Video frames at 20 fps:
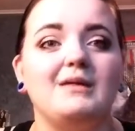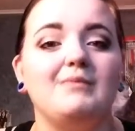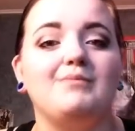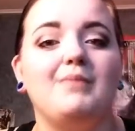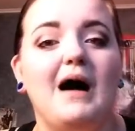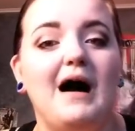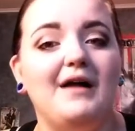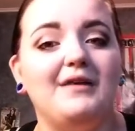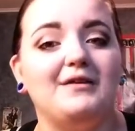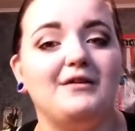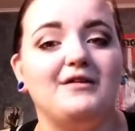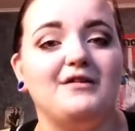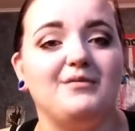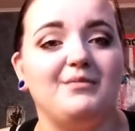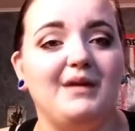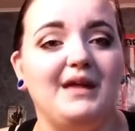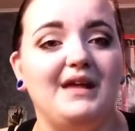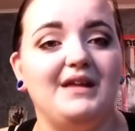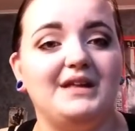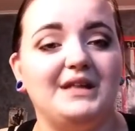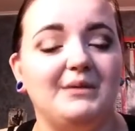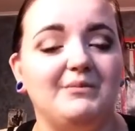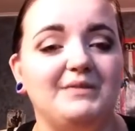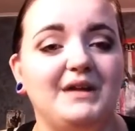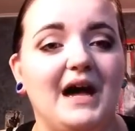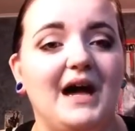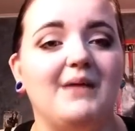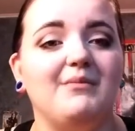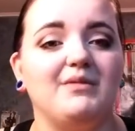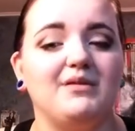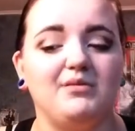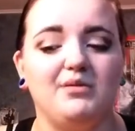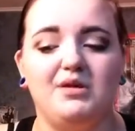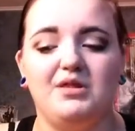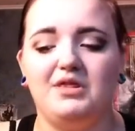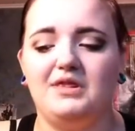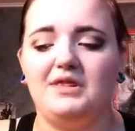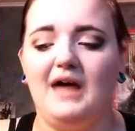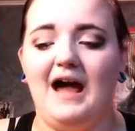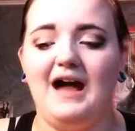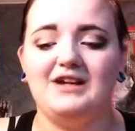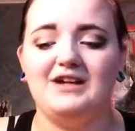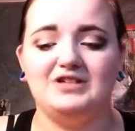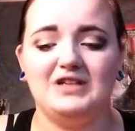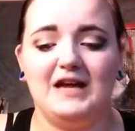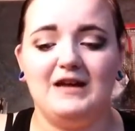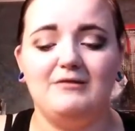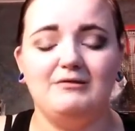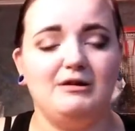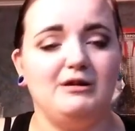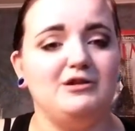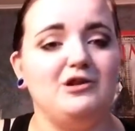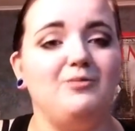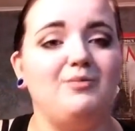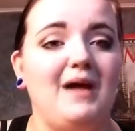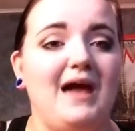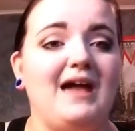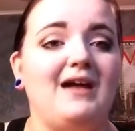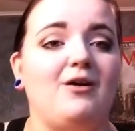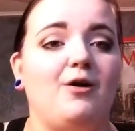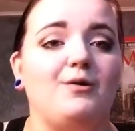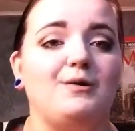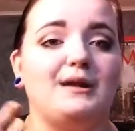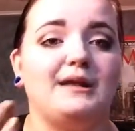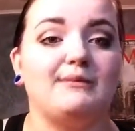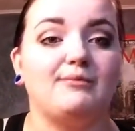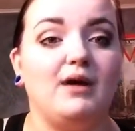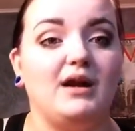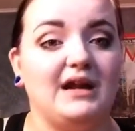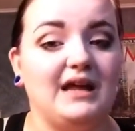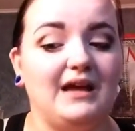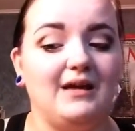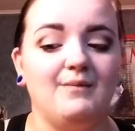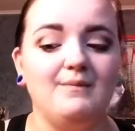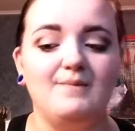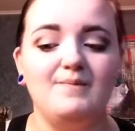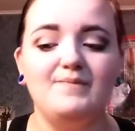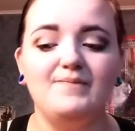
bothers me sometimes with eyeshadows, because you're paying all this money